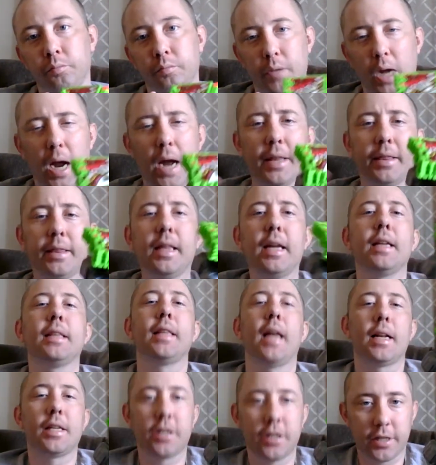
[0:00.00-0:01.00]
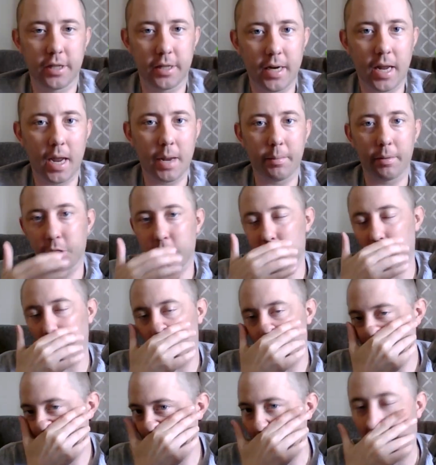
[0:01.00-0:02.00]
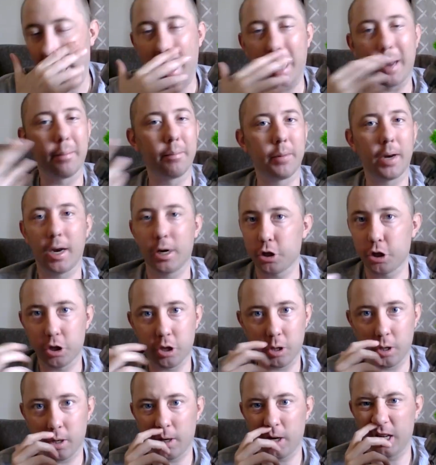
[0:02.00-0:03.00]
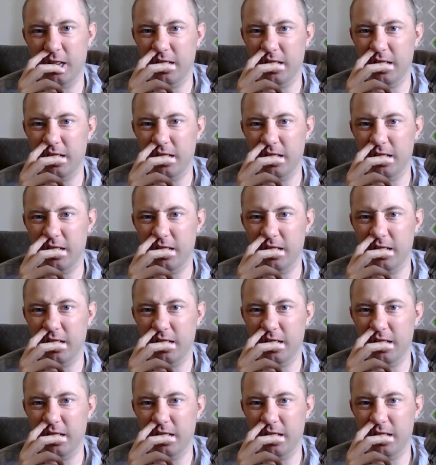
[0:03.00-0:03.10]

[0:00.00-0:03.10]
I think that's the name of the sword. I'm not sure.